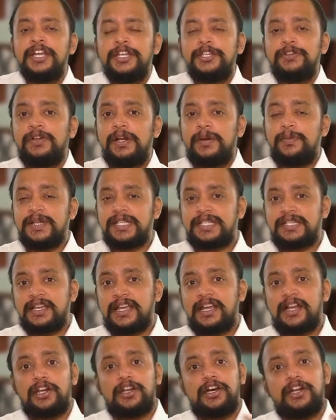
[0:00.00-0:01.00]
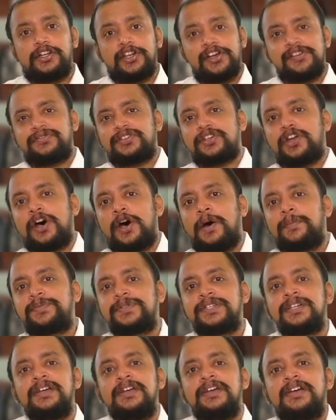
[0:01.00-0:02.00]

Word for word: you will be seeing lot of shops